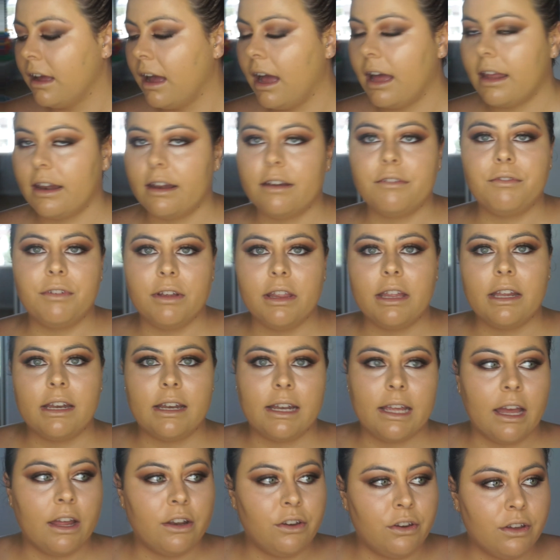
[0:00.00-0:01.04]
I really need
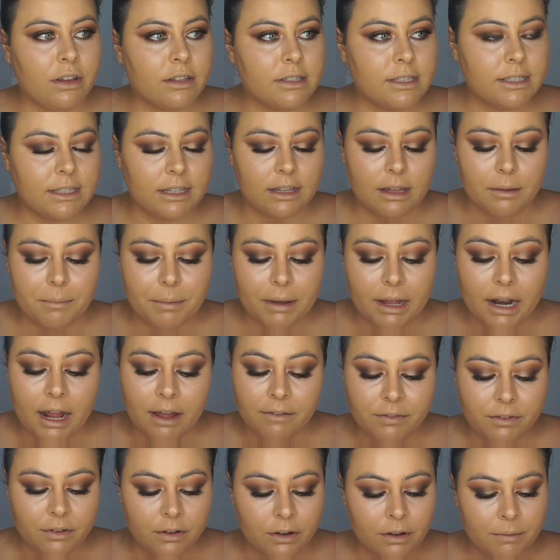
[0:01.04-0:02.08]
to get a new concealer, but
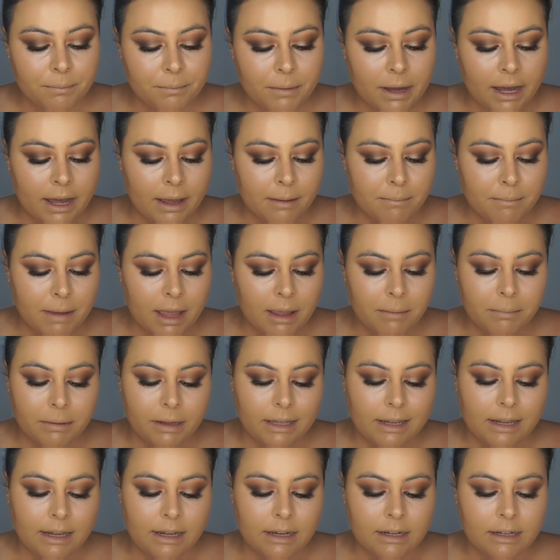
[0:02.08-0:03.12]
I've got my
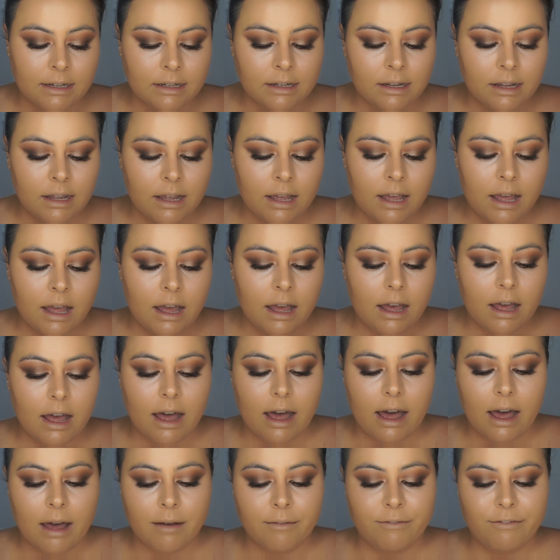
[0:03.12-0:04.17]
Maybeline
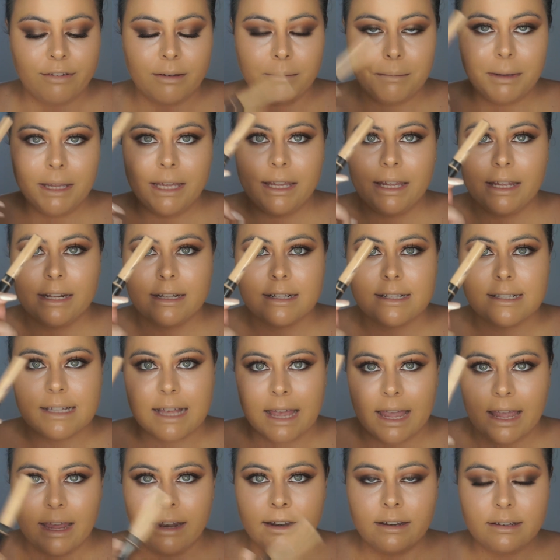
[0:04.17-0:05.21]
Fit Me in
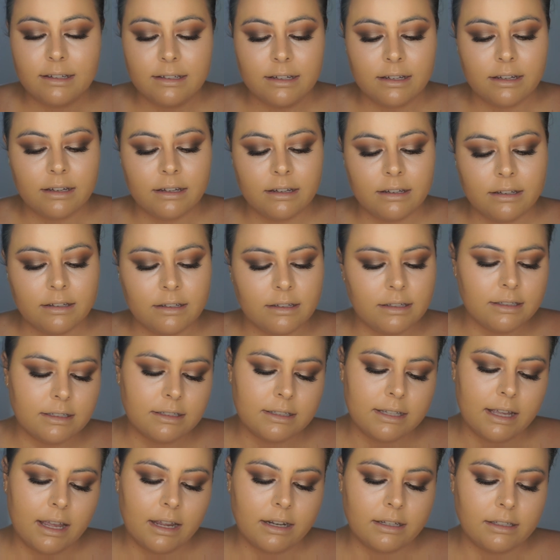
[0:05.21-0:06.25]
Sand. Is it
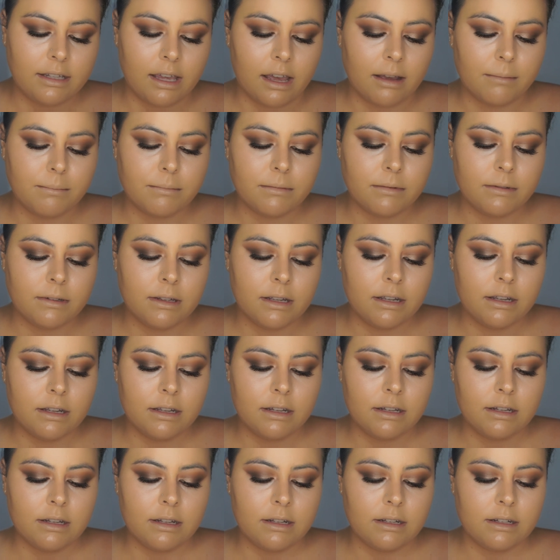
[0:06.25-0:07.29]
Sand? Yep.
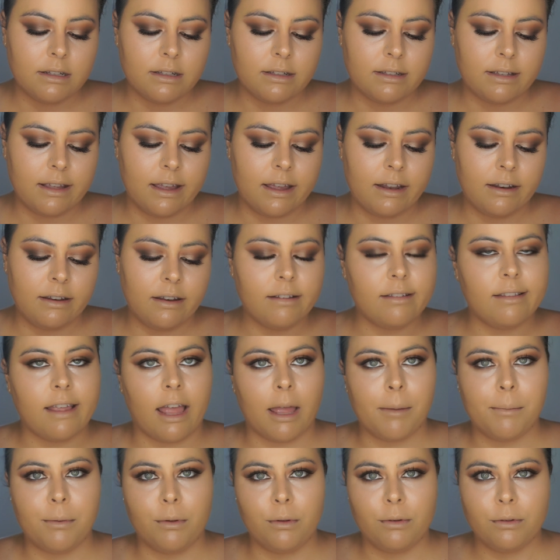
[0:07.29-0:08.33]
Sand
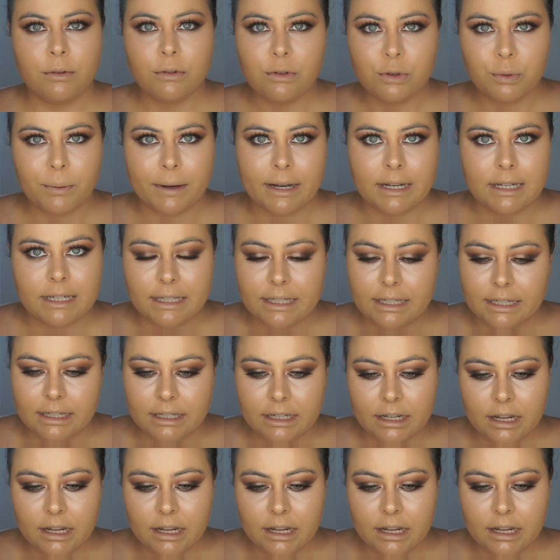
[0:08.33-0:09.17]
Sable 20.